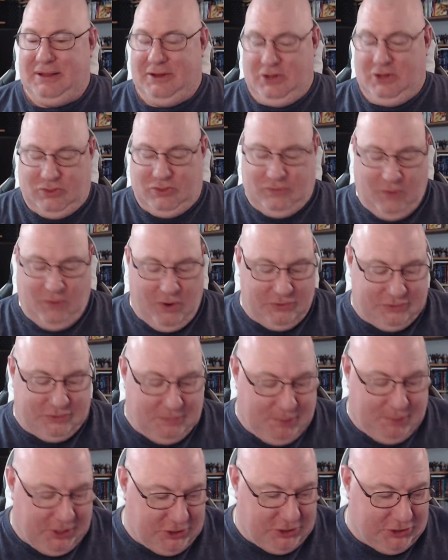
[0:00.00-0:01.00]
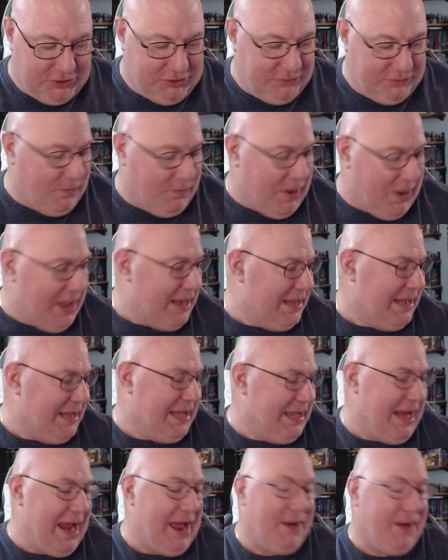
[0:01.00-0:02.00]
throws the pictures of Wanda
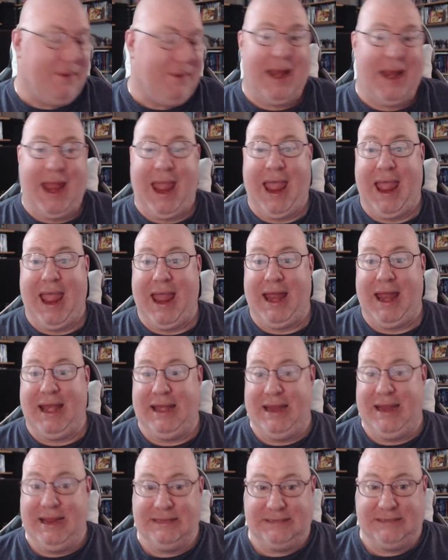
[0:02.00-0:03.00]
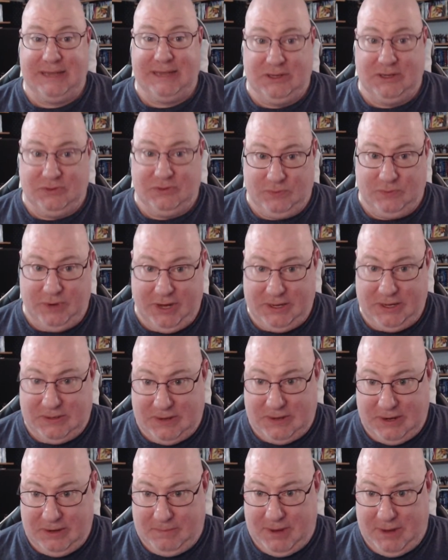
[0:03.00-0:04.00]
down, and he says, "What are you
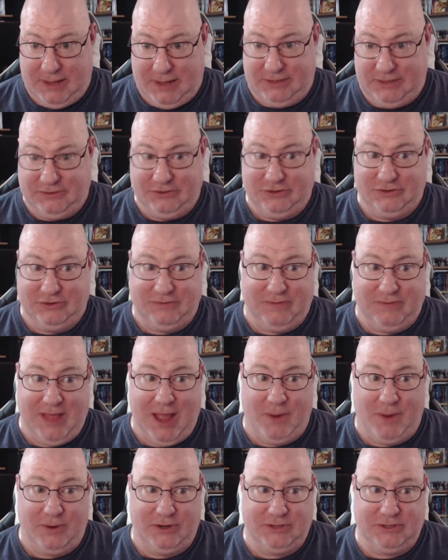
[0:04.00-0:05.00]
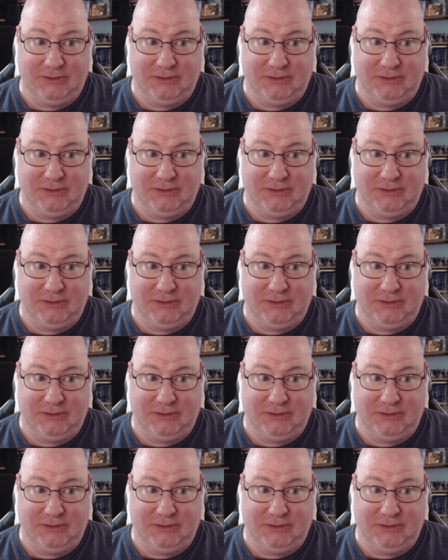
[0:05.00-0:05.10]
talking about? These are just flowers."